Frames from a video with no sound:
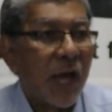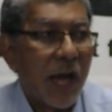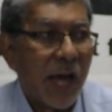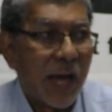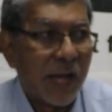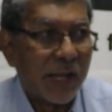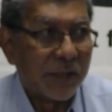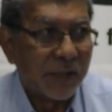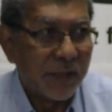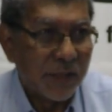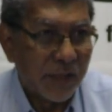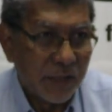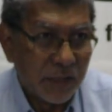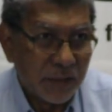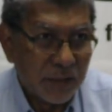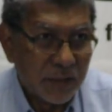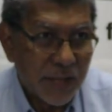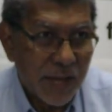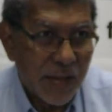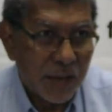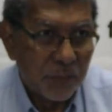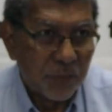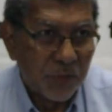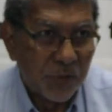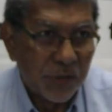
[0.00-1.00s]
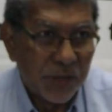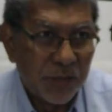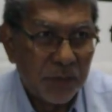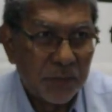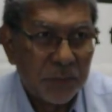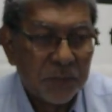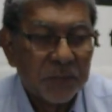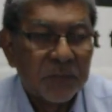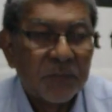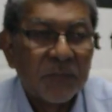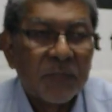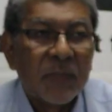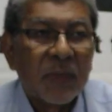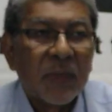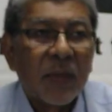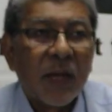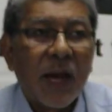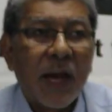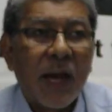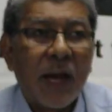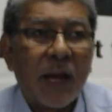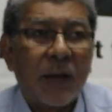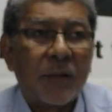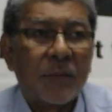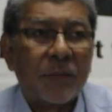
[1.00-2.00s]
and in Labre.
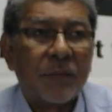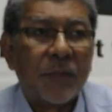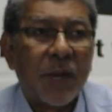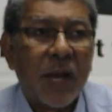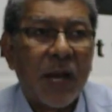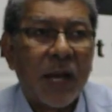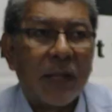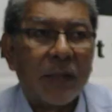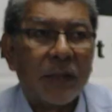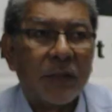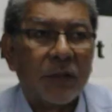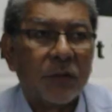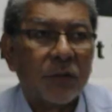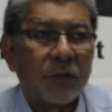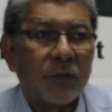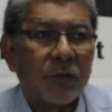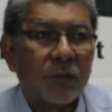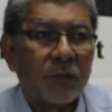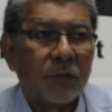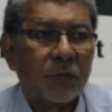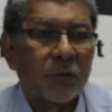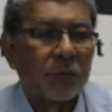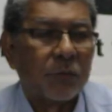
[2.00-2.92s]
And